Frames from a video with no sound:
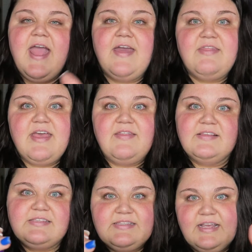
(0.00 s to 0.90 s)
And then
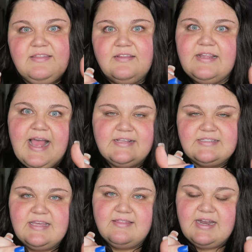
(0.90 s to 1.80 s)
this is like the last
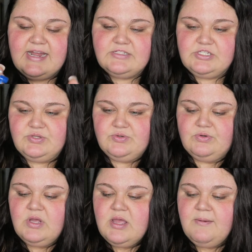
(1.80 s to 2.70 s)
thing that I
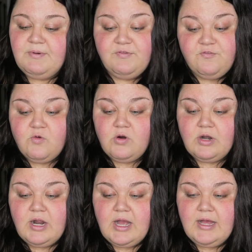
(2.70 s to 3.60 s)
do
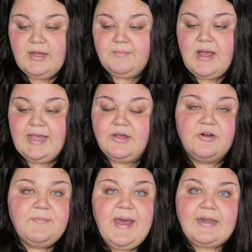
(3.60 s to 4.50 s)
before um, I go
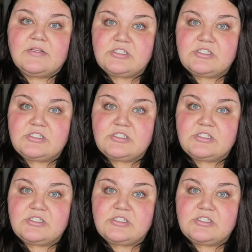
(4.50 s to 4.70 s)
to bed.